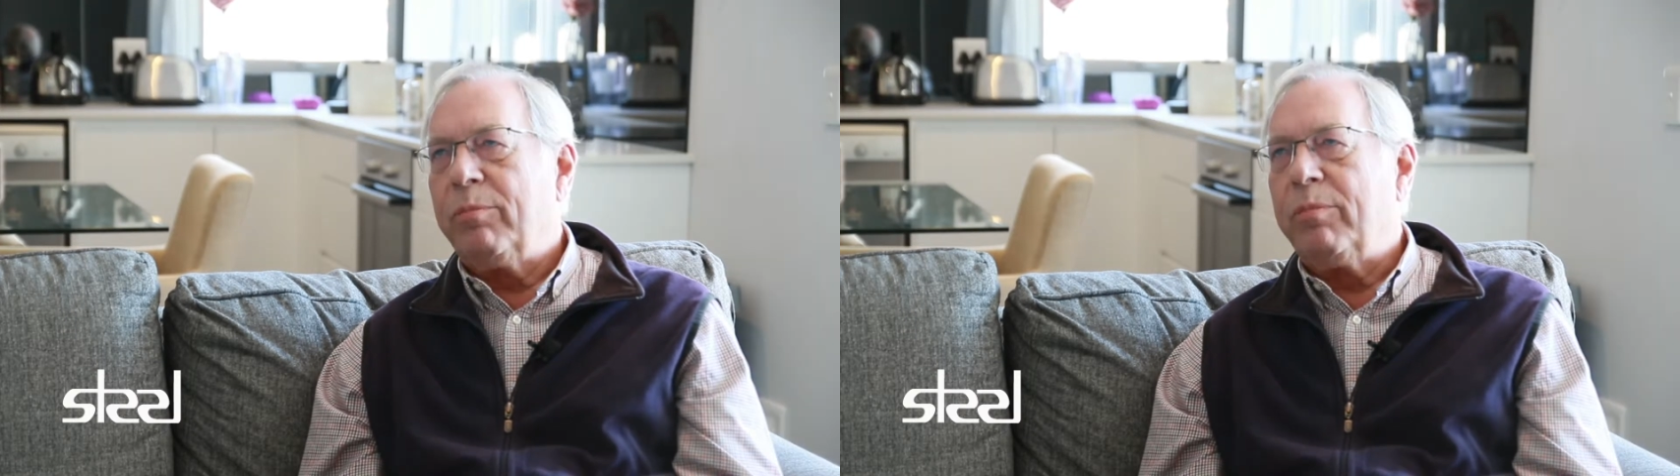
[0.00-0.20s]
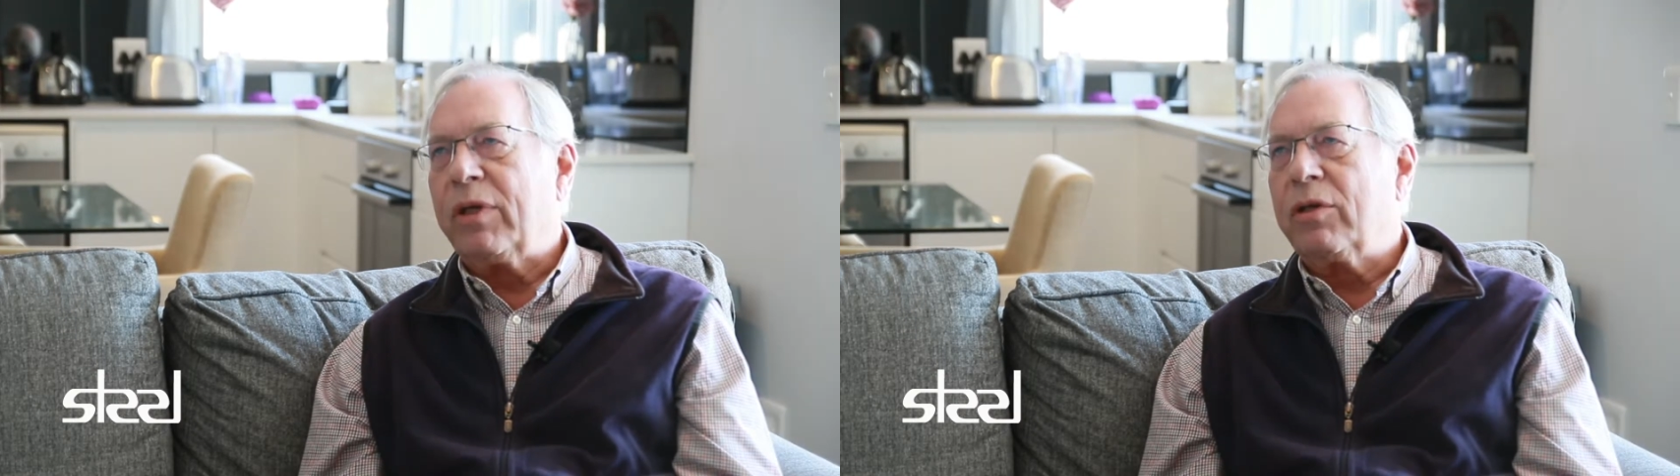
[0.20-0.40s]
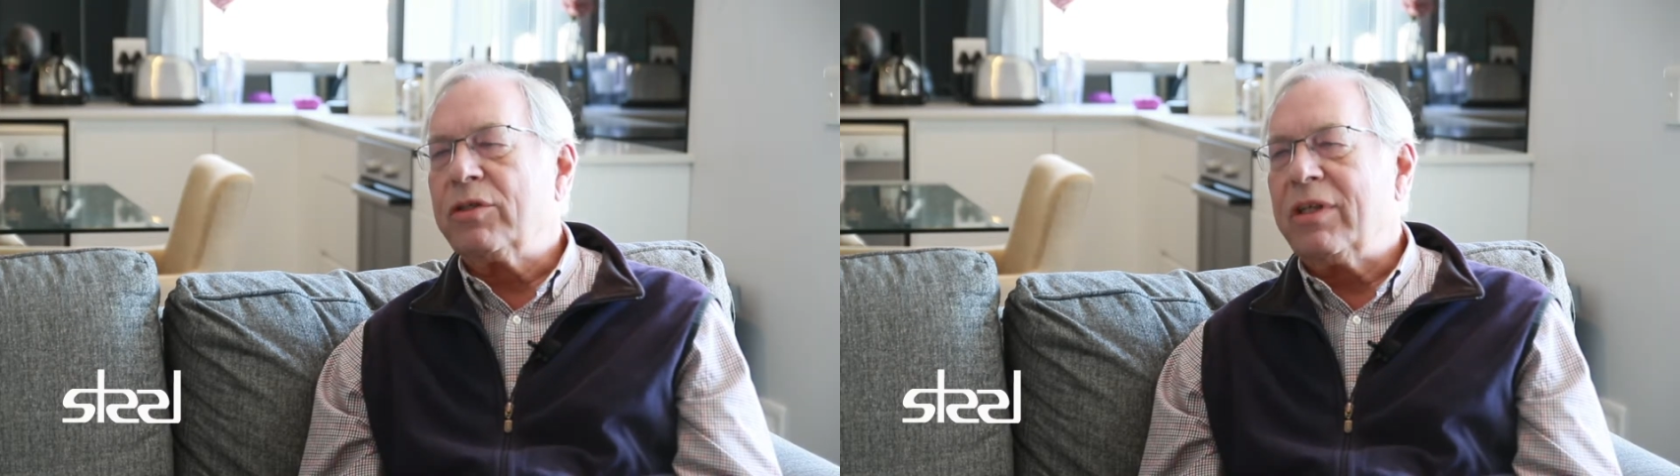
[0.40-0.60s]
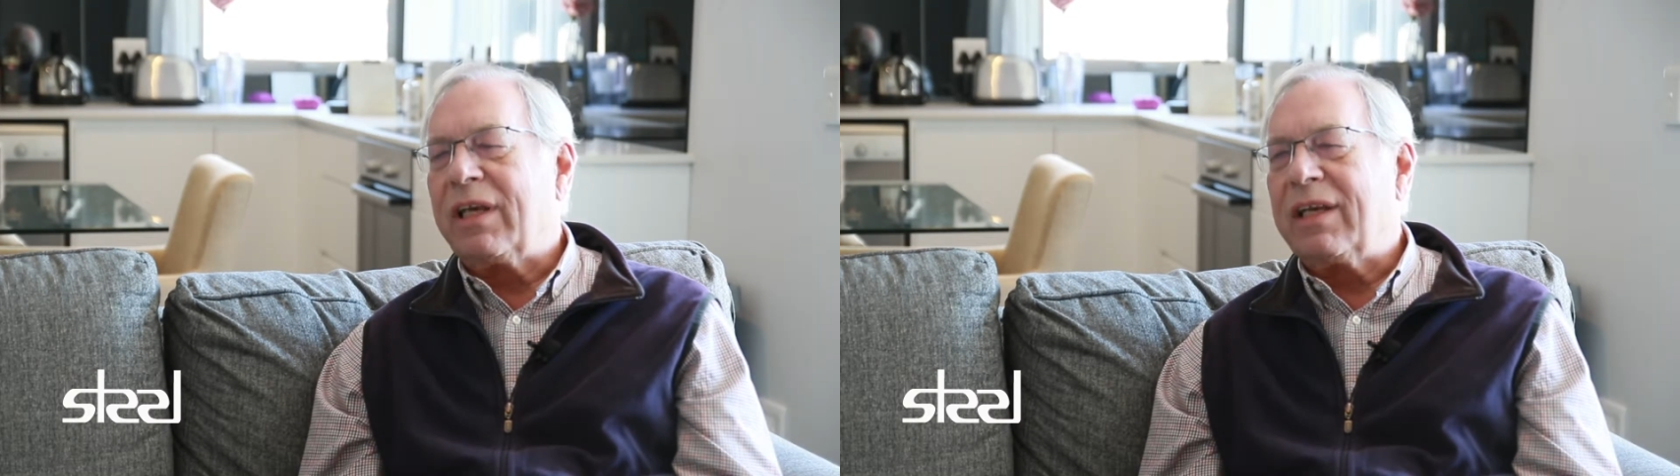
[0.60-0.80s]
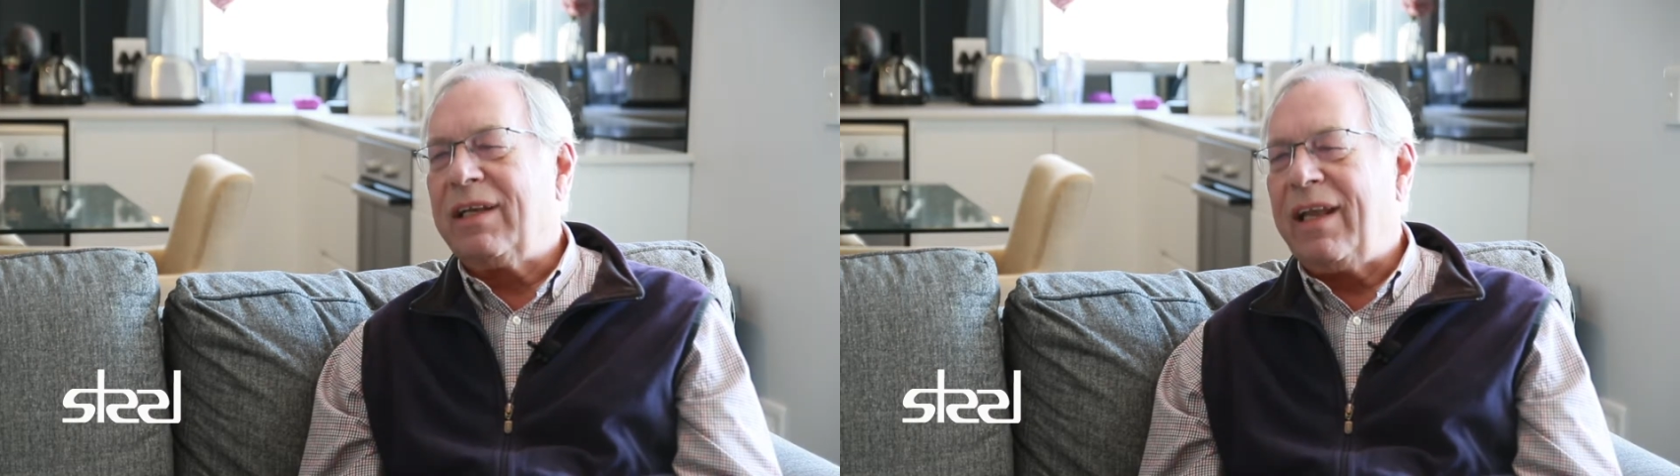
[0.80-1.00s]
Because of the
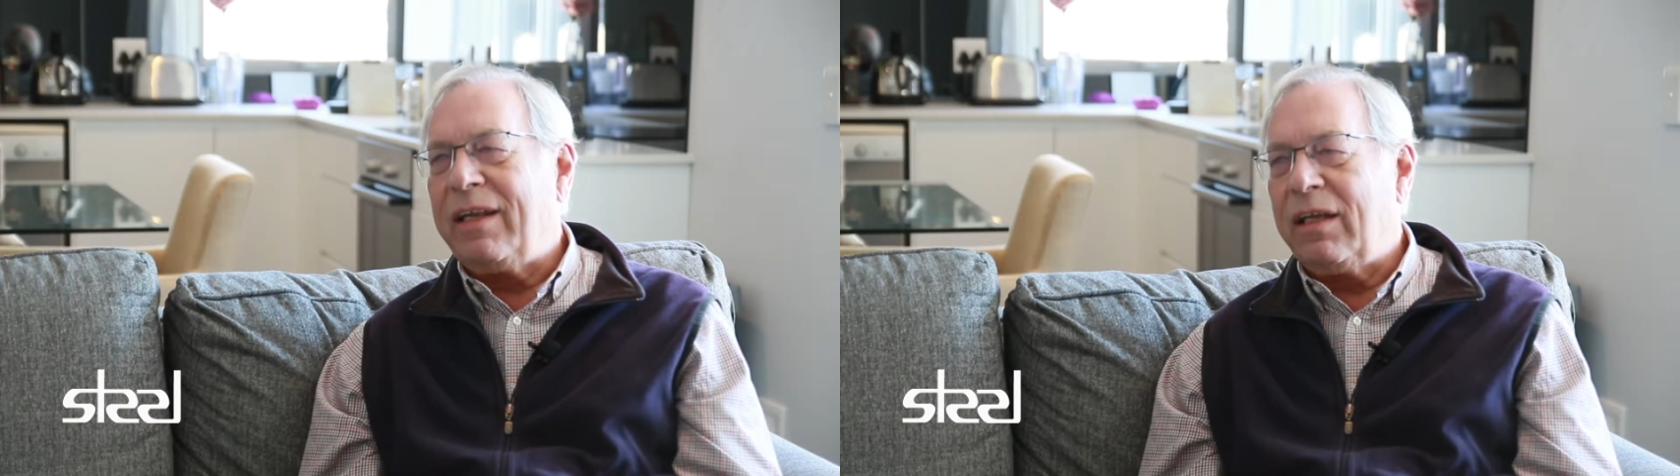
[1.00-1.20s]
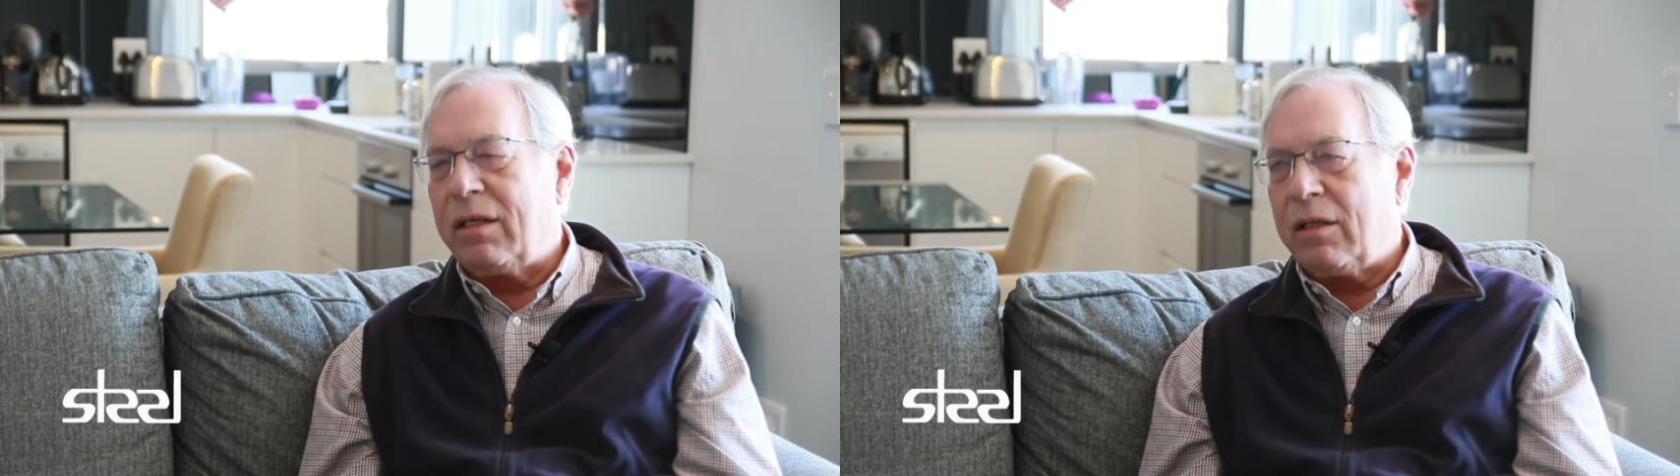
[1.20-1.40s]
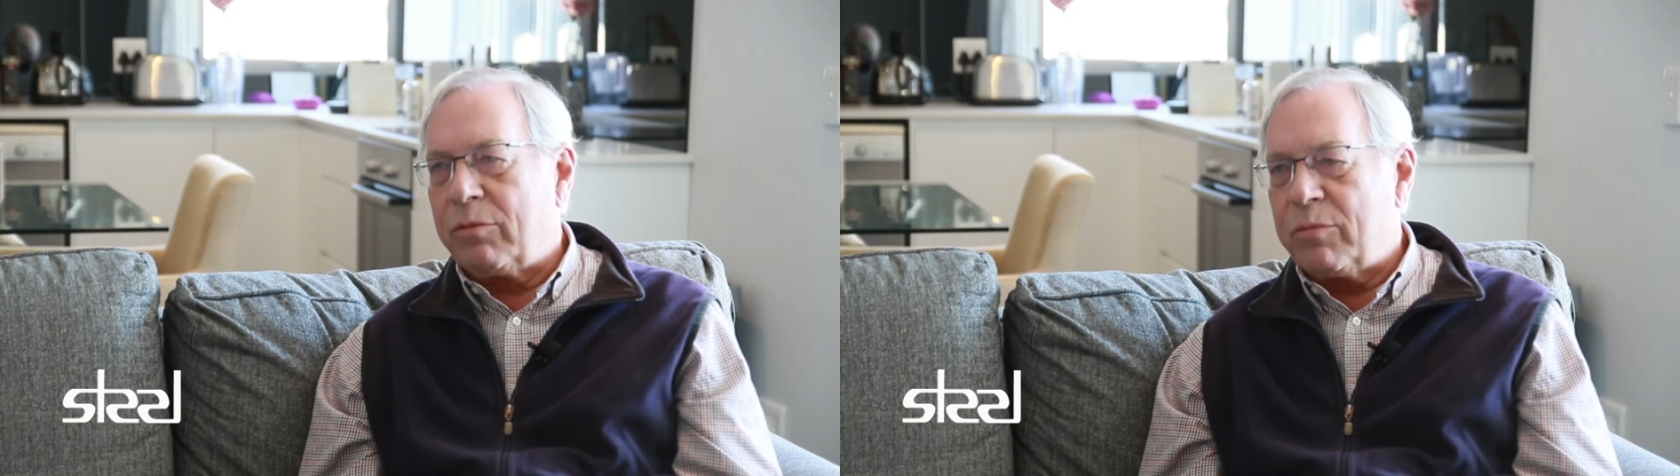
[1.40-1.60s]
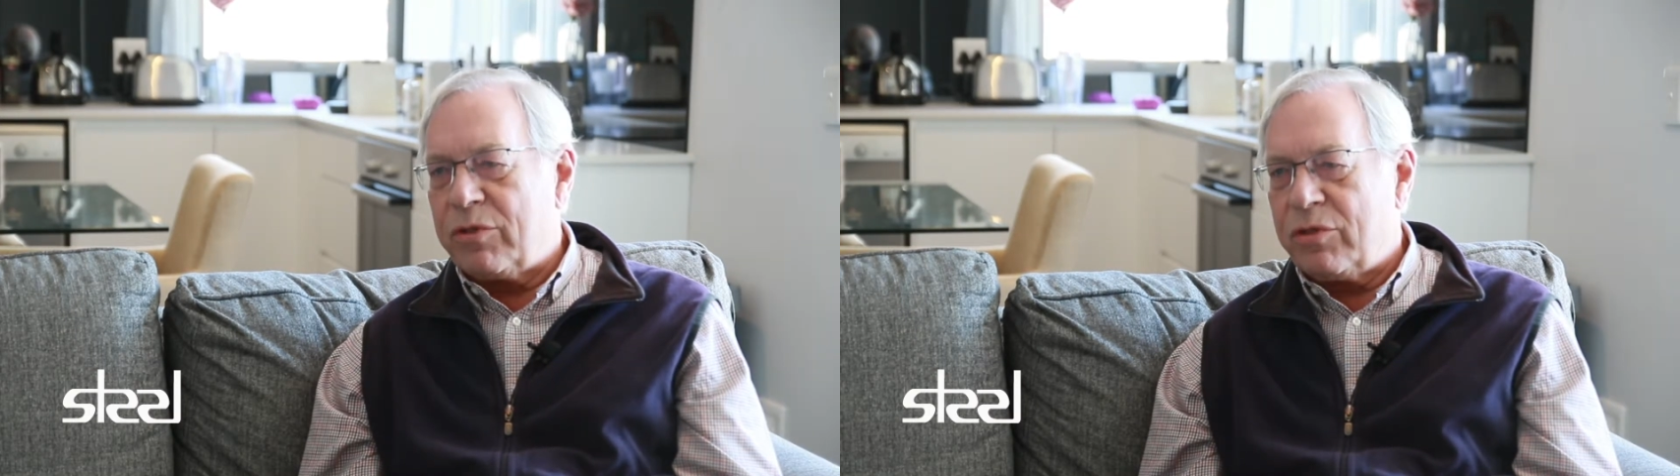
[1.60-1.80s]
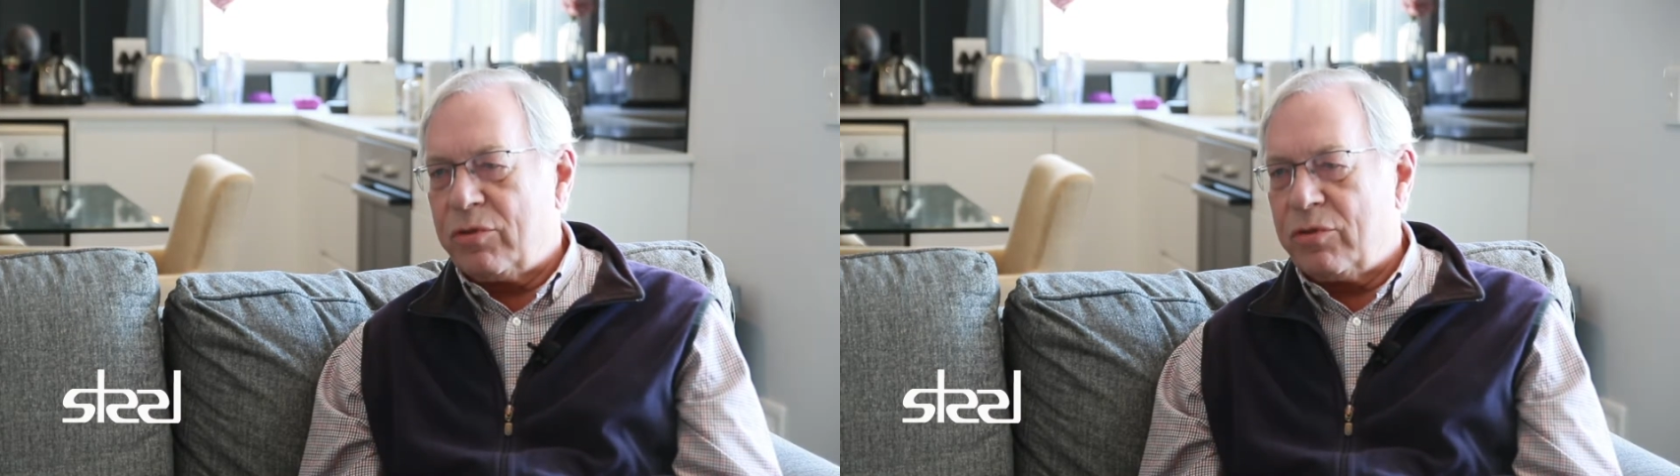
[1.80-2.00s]
cladding that
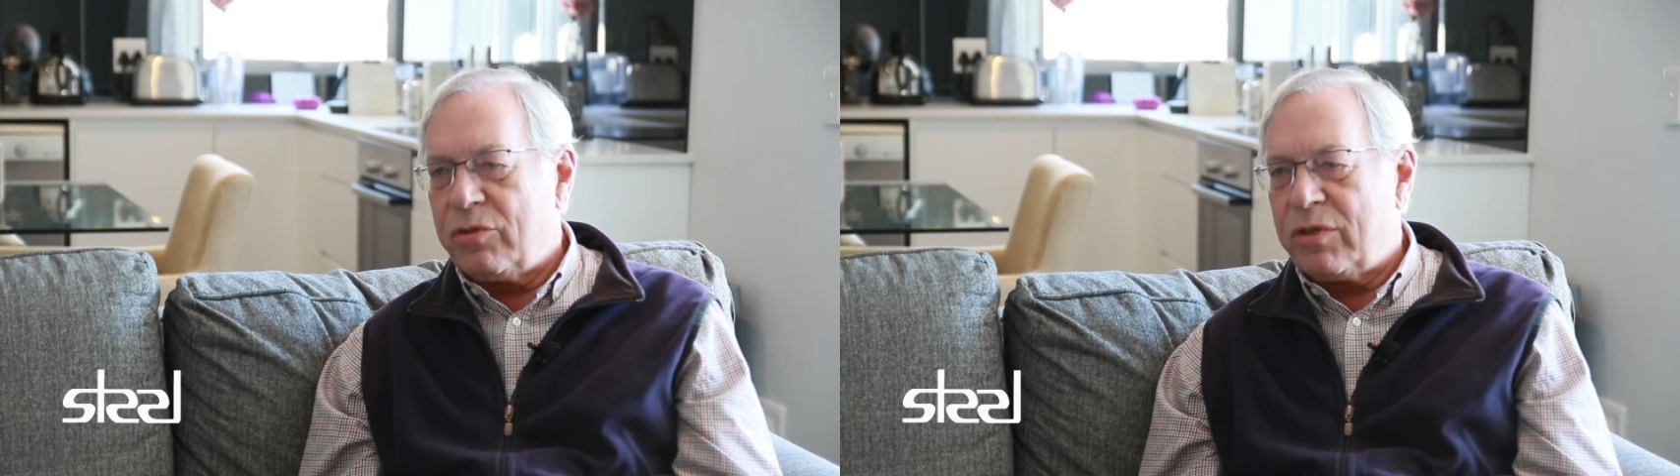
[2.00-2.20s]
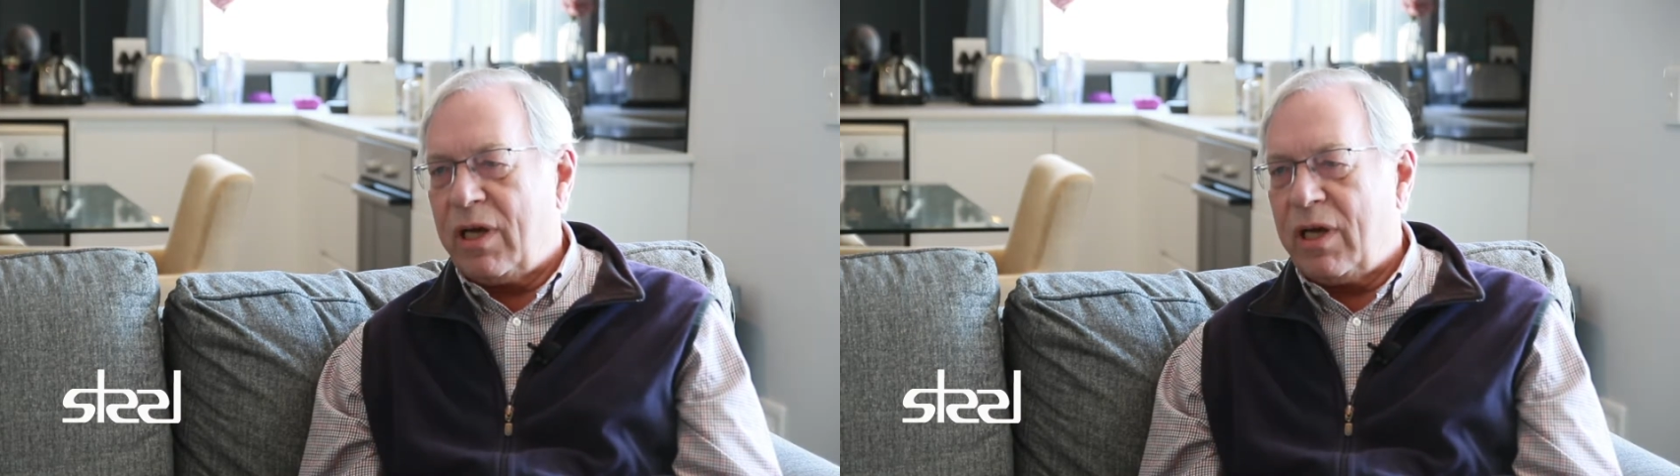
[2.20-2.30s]
was used,